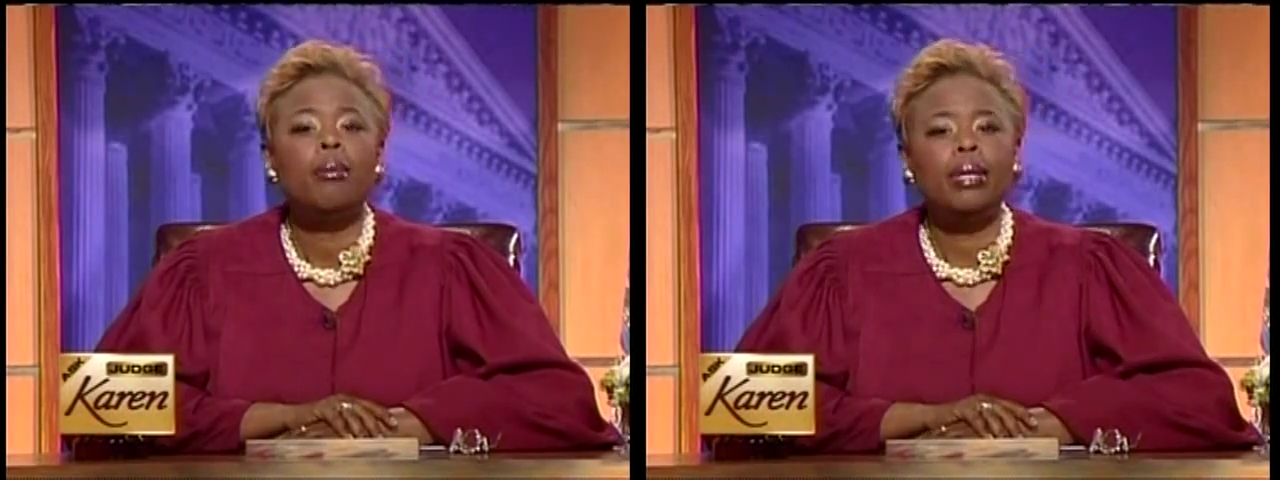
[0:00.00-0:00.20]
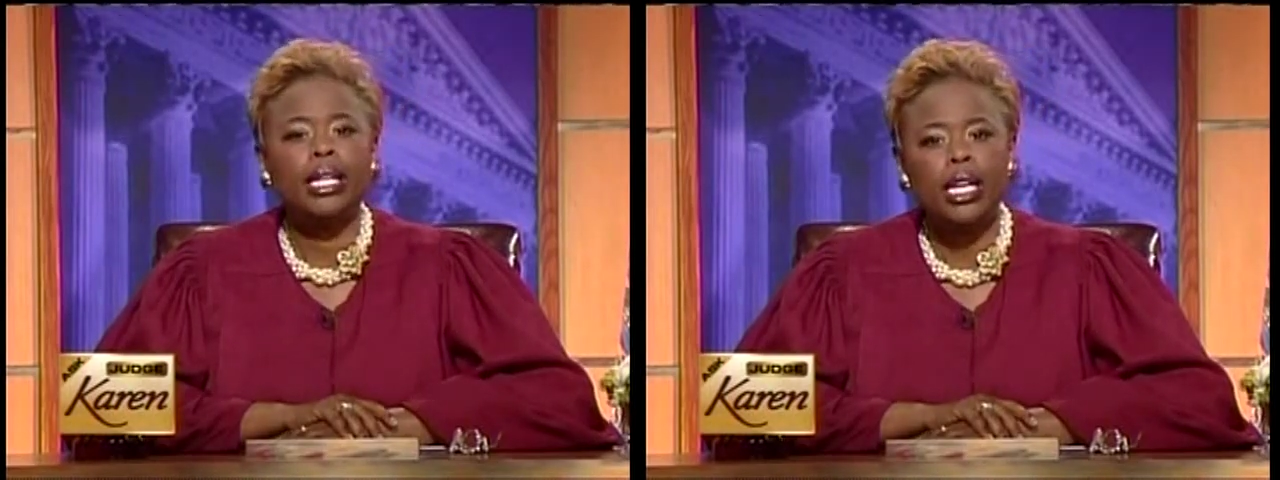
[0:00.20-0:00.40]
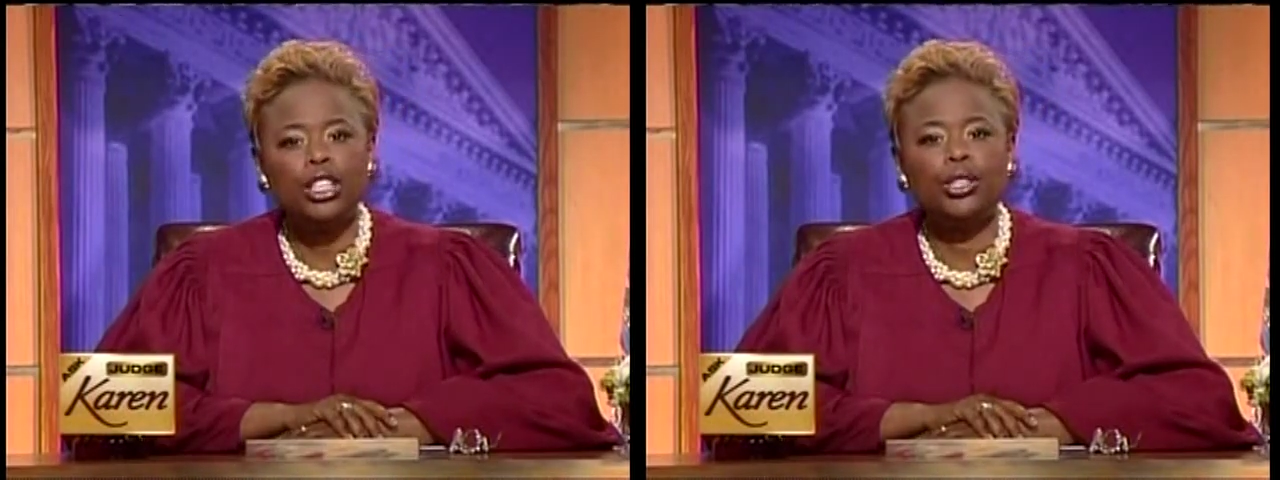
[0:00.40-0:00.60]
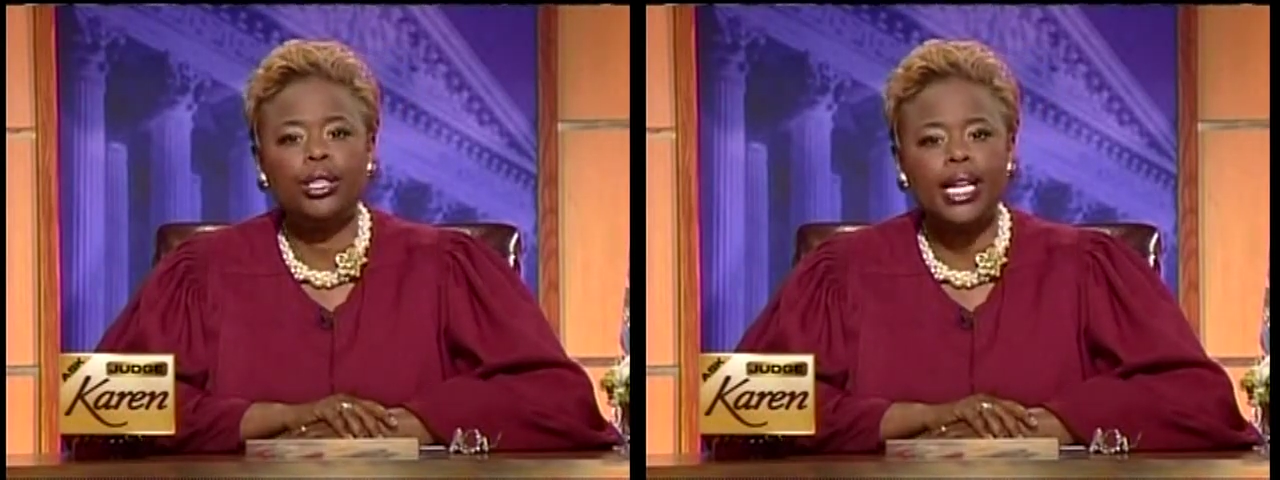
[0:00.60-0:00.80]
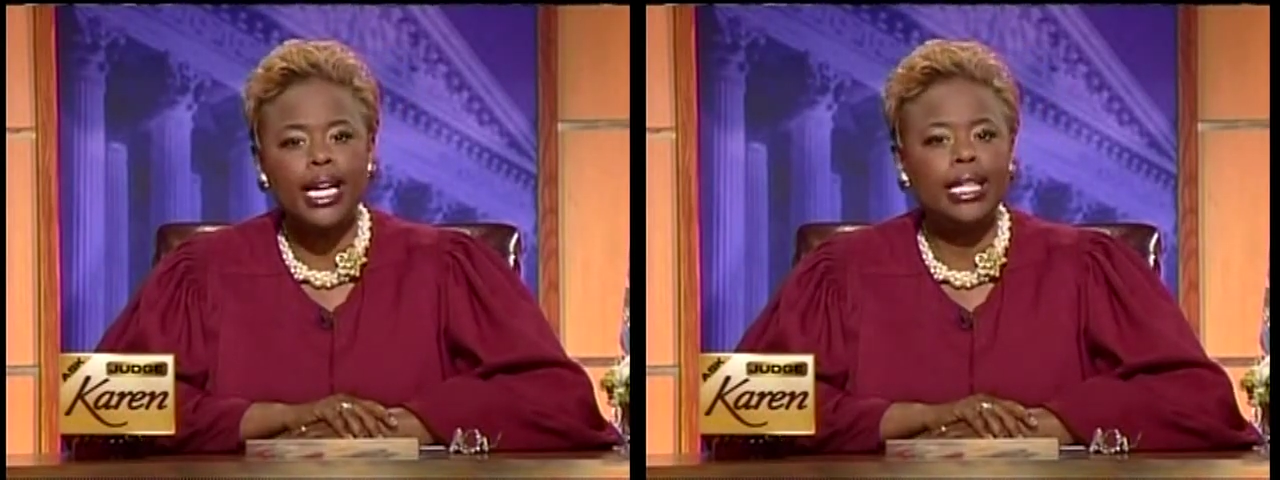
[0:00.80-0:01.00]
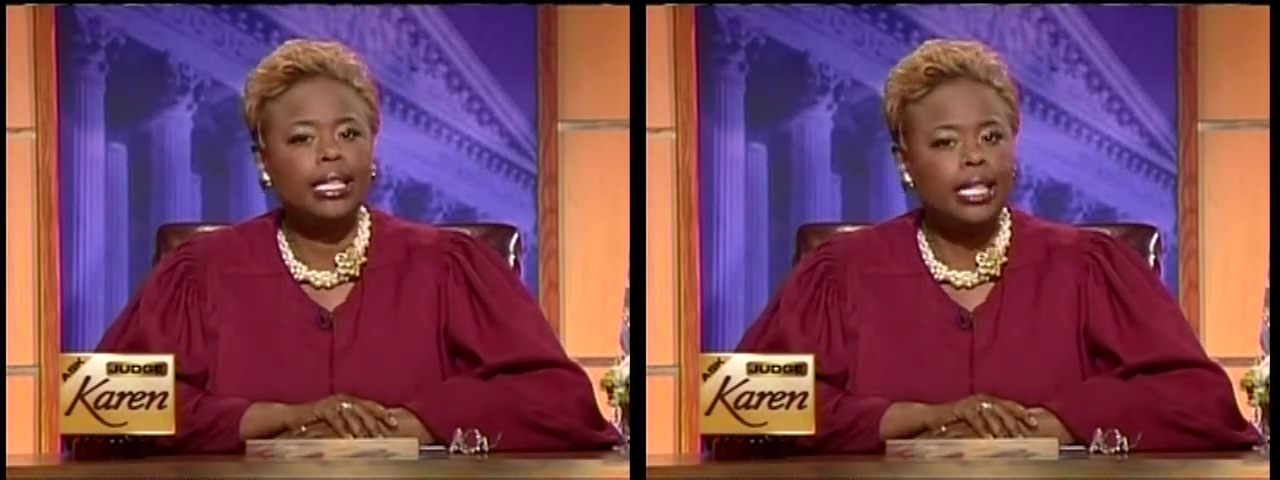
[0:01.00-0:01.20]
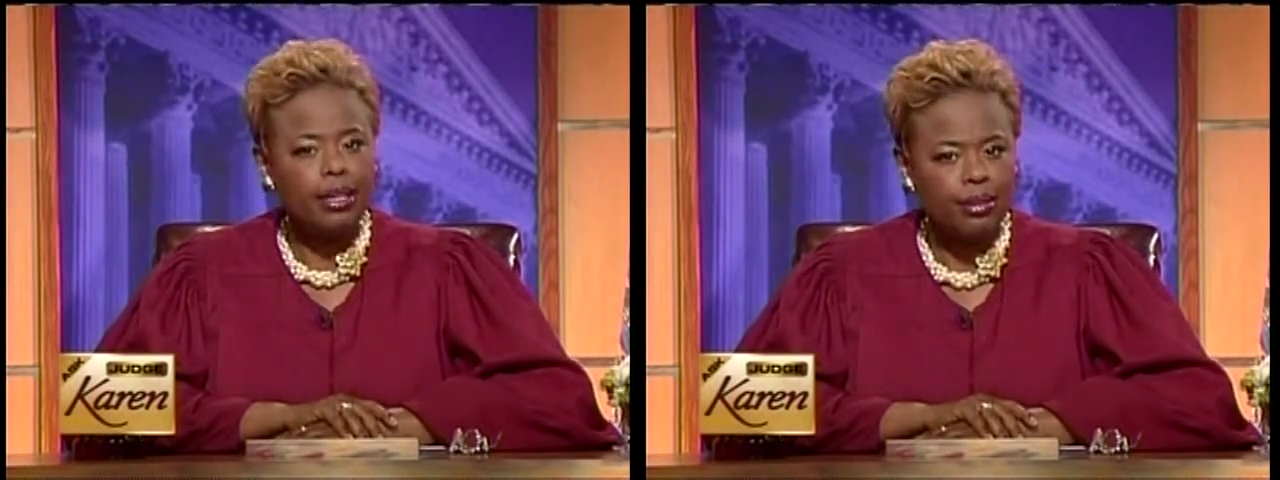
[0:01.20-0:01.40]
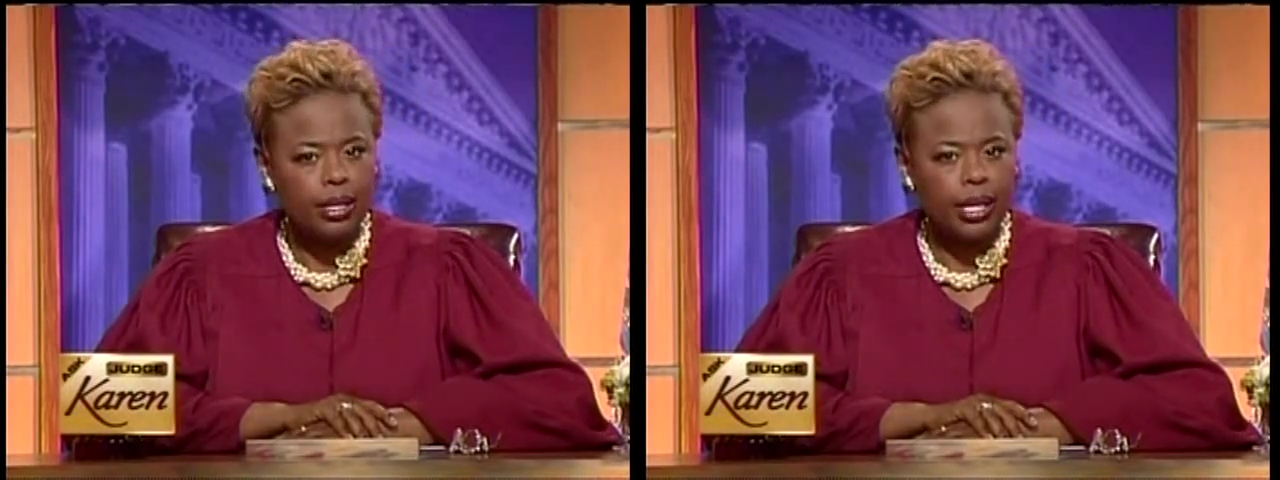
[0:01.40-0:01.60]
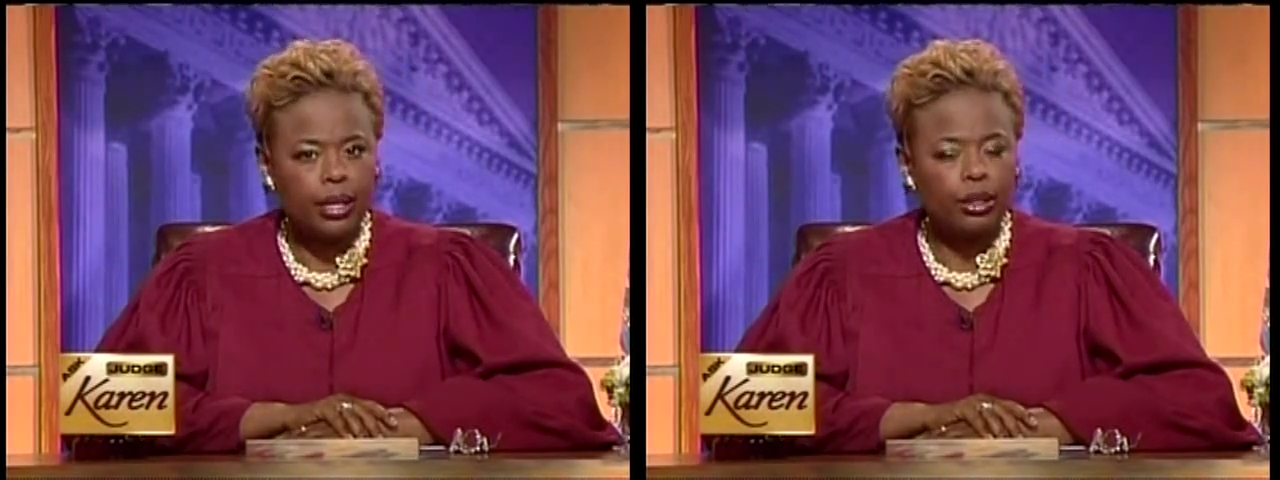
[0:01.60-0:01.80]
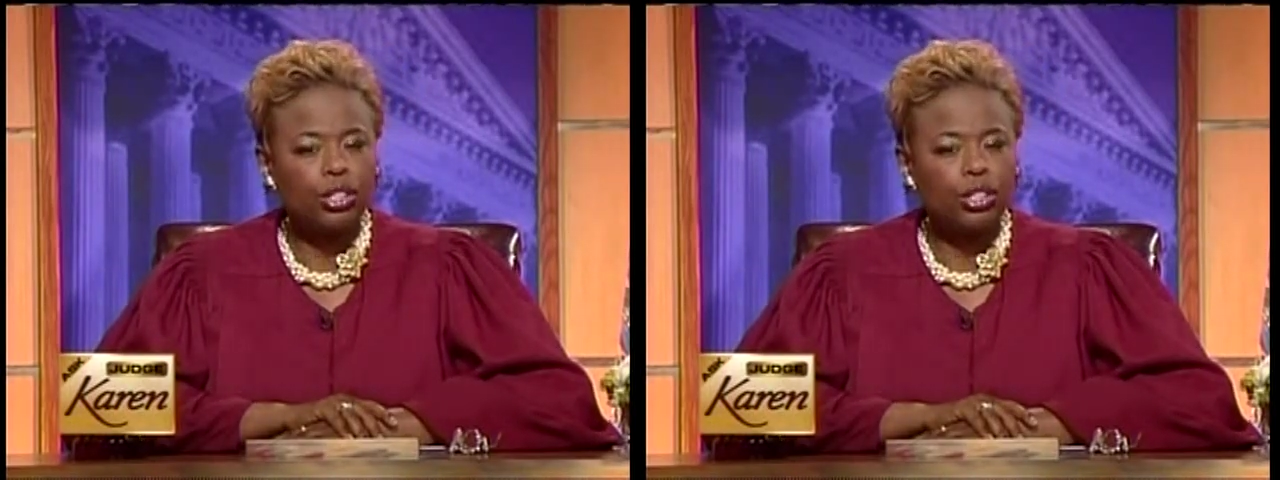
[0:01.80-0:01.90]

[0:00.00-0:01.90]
Because your nanny lives there,